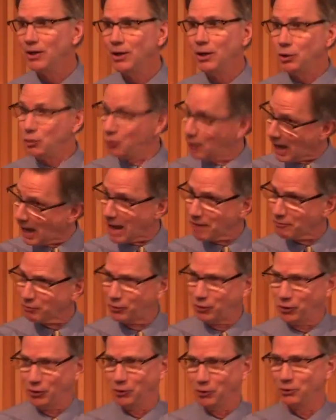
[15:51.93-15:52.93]
You have
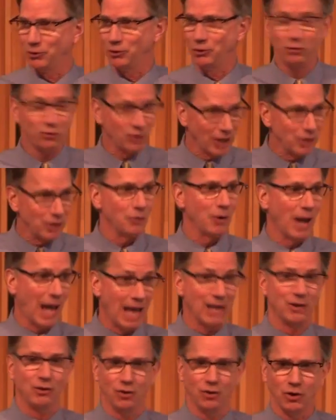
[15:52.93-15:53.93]
two. You said you
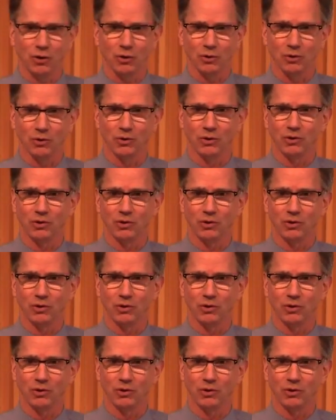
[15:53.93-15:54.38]
had two."